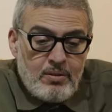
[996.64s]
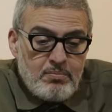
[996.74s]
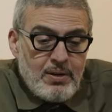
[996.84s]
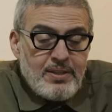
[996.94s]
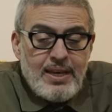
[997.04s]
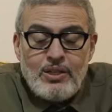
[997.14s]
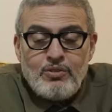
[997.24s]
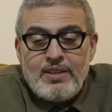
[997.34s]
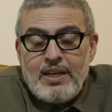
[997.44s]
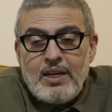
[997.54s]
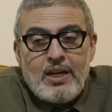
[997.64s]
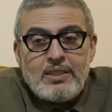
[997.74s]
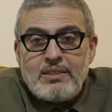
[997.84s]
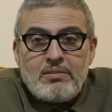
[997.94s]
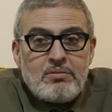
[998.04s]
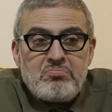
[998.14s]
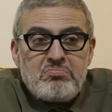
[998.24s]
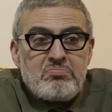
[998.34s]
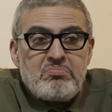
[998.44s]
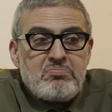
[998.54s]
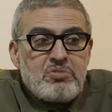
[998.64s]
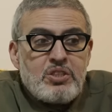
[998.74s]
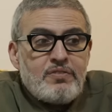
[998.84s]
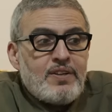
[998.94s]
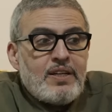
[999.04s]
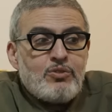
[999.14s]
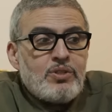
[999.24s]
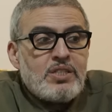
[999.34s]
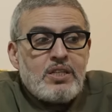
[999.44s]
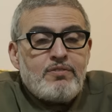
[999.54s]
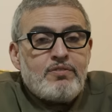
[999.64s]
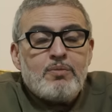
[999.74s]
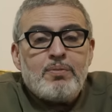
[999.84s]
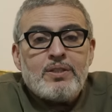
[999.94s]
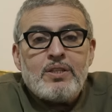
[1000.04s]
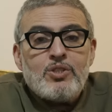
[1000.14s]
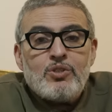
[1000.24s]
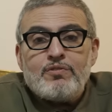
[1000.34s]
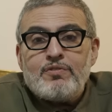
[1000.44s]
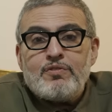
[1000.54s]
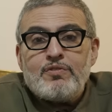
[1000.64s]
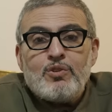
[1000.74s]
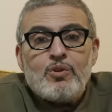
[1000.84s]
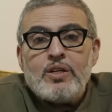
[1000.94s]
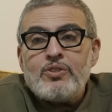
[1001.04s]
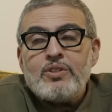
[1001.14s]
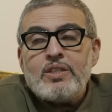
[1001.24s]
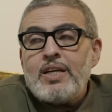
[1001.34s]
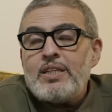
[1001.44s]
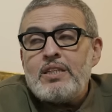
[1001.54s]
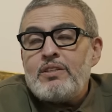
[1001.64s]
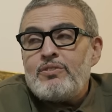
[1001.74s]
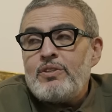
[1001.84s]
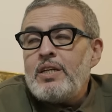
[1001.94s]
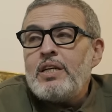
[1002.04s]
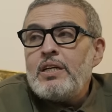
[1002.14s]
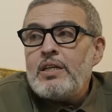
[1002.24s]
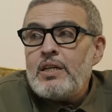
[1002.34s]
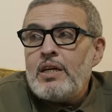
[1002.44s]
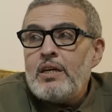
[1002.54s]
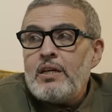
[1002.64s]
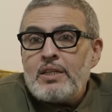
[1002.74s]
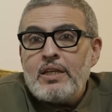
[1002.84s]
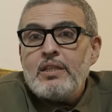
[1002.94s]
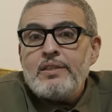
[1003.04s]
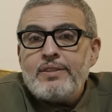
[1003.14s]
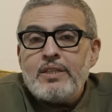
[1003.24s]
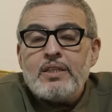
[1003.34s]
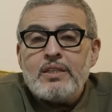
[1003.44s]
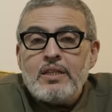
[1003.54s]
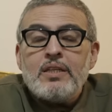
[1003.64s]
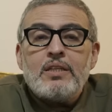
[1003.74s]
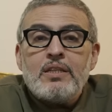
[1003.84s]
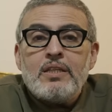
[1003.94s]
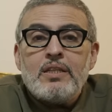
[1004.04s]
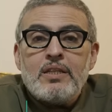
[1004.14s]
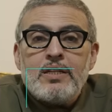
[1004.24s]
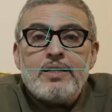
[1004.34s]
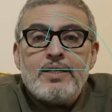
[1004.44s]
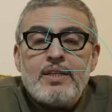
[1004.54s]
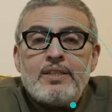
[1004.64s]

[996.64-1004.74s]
By the end of that night, Shifa had received the bodies of 483 killed in the